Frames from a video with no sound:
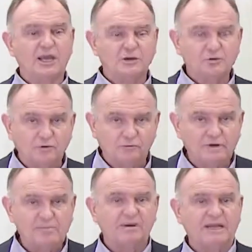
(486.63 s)
you could
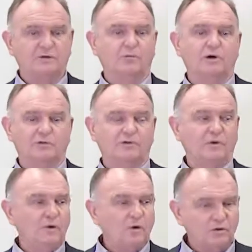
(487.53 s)
replay the workflow
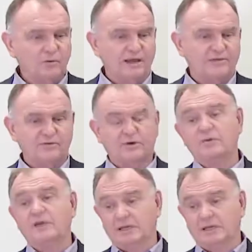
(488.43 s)
all the way through